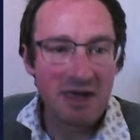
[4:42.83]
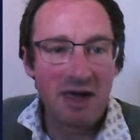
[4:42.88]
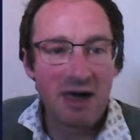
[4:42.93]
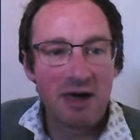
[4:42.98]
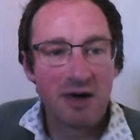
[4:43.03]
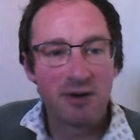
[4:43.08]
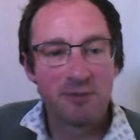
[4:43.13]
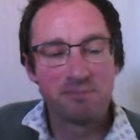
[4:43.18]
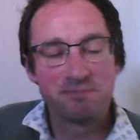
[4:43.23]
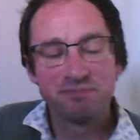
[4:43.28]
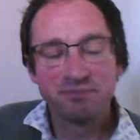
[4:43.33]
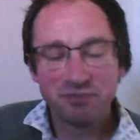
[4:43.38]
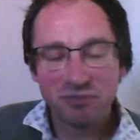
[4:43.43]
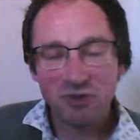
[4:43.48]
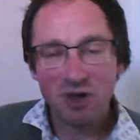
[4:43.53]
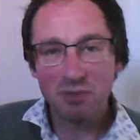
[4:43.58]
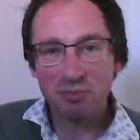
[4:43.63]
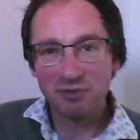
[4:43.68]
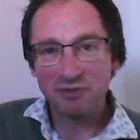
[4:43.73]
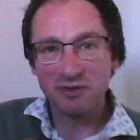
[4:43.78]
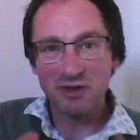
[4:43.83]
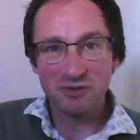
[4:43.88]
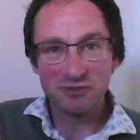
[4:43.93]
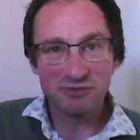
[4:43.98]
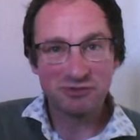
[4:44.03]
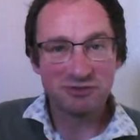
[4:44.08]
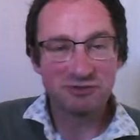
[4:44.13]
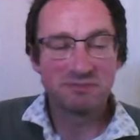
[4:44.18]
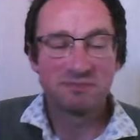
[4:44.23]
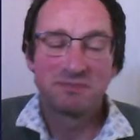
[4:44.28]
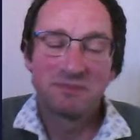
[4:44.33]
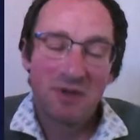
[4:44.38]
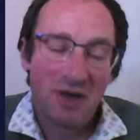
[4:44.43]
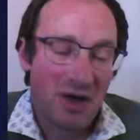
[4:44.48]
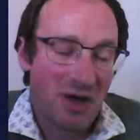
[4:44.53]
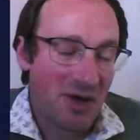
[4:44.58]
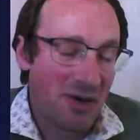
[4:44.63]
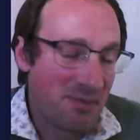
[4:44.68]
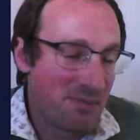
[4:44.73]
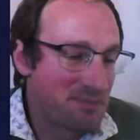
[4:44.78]
Couple of notes,
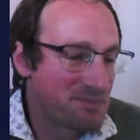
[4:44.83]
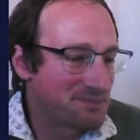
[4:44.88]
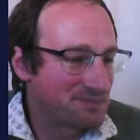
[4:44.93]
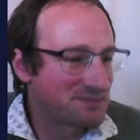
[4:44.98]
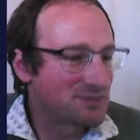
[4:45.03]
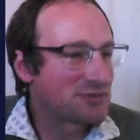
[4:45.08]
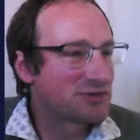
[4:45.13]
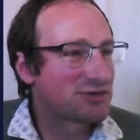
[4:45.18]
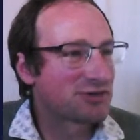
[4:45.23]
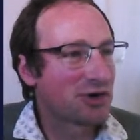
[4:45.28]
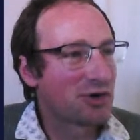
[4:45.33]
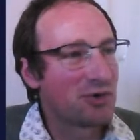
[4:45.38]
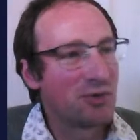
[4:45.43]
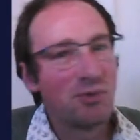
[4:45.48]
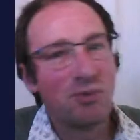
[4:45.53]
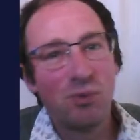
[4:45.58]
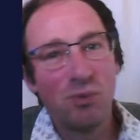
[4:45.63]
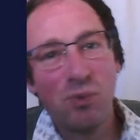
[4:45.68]
so